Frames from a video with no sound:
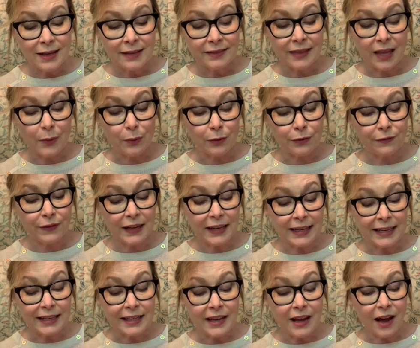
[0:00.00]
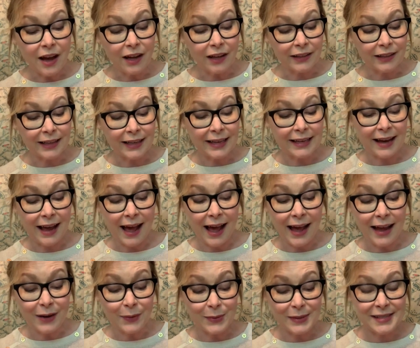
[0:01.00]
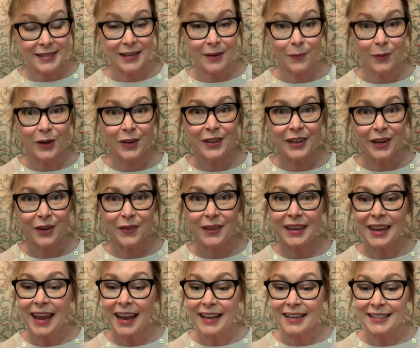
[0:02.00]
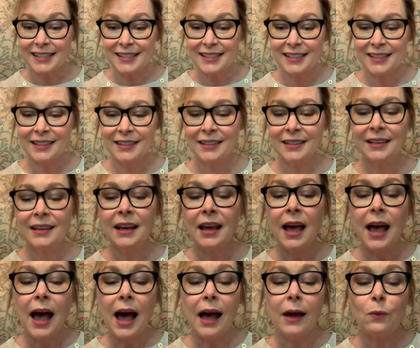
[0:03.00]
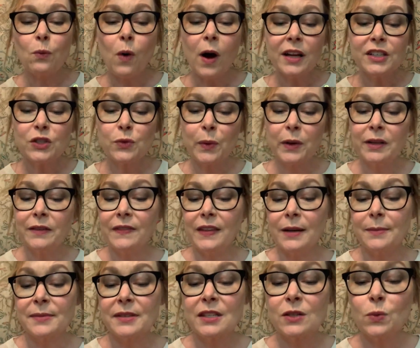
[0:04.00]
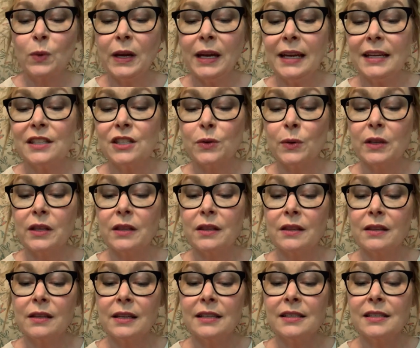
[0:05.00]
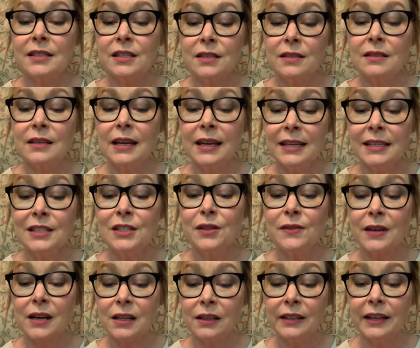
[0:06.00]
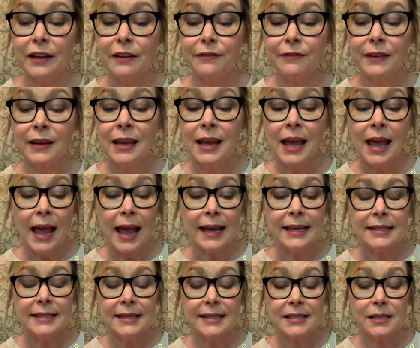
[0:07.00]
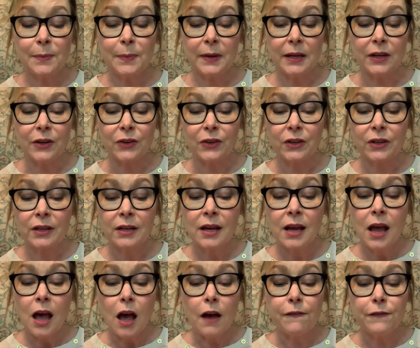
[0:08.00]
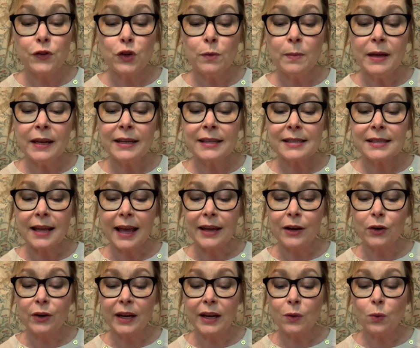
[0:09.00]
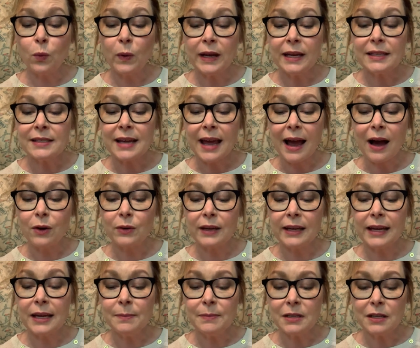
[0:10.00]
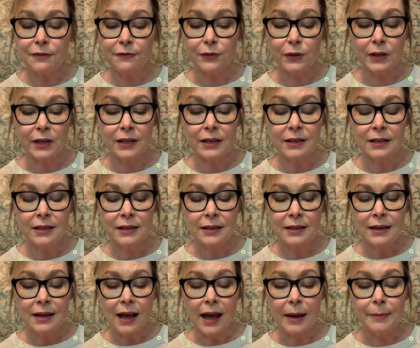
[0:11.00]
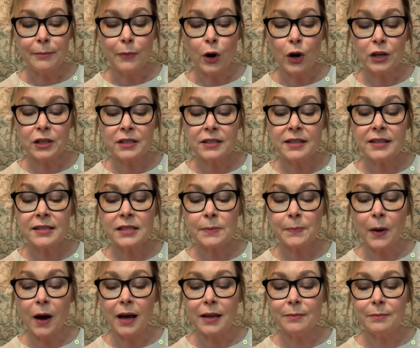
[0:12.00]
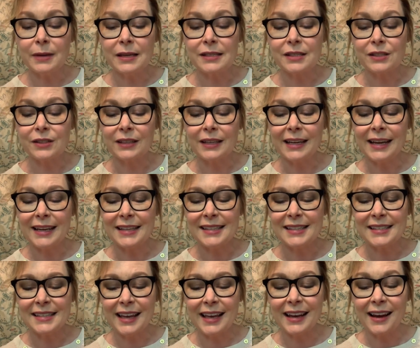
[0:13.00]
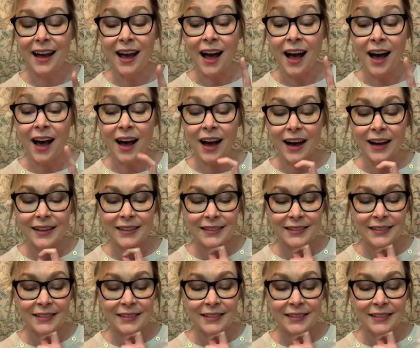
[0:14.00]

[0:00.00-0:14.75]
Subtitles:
They were feeding young, and I was somewhere near the nest. I watched one of them swing into the cliff and disappear. A few minutes later, it winged out, empty-footed. I marked the spot mentally and said, "Ha!"